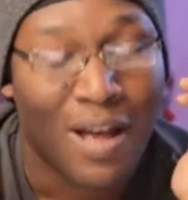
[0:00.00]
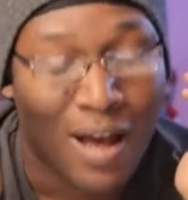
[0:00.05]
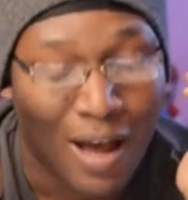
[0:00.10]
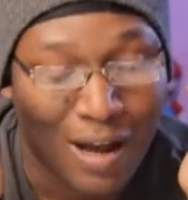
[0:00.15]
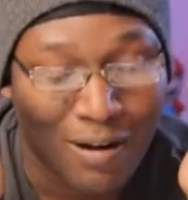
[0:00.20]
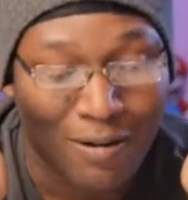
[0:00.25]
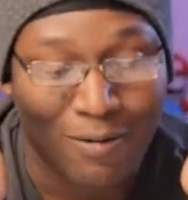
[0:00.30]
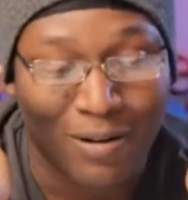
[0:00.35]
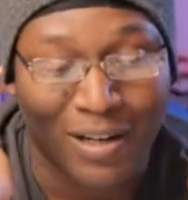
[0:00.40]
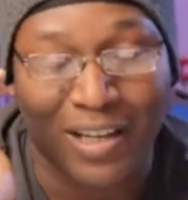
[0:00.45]

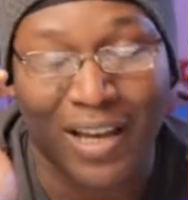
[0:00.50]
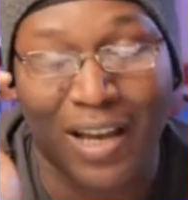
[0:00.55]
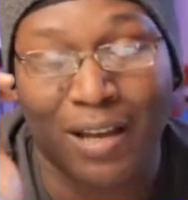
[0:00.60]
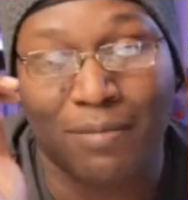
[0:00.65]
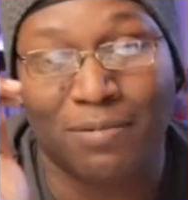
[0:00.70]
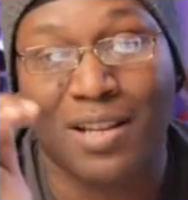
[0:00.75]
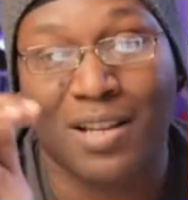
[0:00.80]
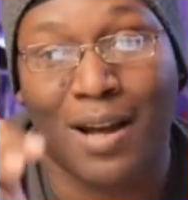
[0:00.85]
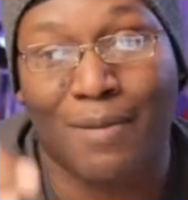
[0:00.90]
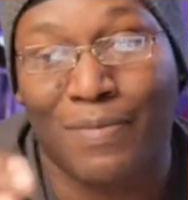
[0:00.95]
I go to
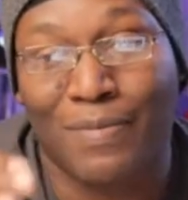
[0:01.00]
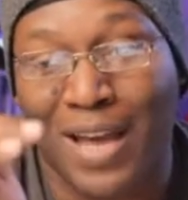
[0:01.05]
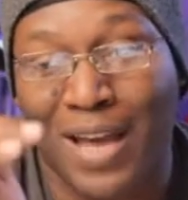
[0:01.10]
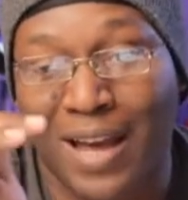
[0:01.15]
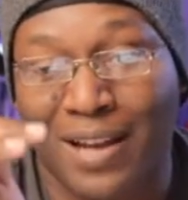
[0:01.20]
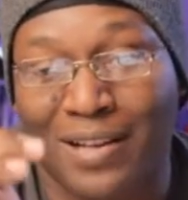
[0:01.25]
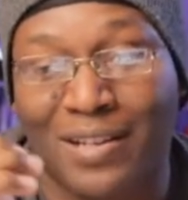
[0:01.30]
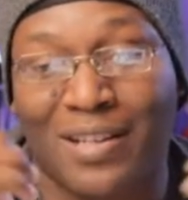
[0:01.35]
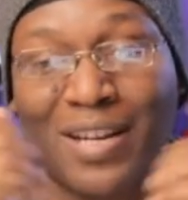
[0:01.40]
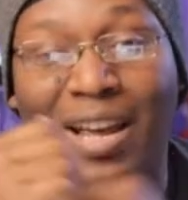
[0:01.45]
GameStop
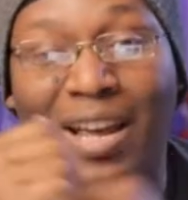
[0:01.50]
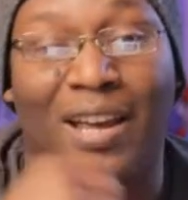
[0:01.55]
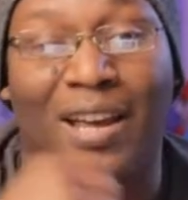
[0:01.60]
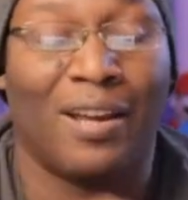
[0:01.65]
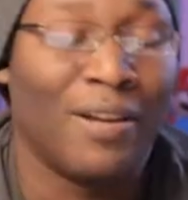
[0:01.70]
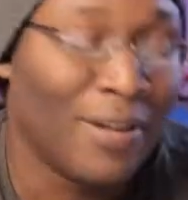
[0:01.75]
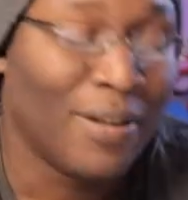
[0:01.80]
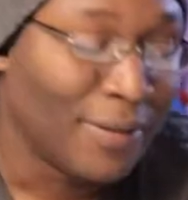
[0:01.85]
that day